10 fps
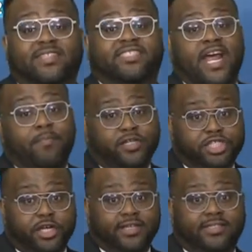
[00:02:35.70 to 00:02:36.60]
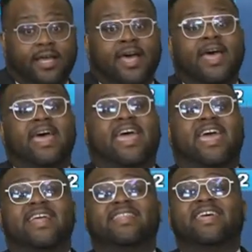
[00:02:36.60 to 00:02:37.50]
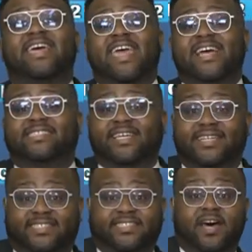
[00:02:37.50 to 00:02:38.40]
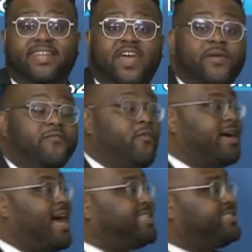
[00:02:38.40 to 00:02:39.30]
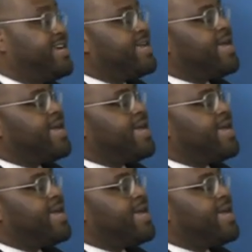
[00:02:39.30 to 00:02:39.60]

temperatures in the 80s. Sunday, we are forecasting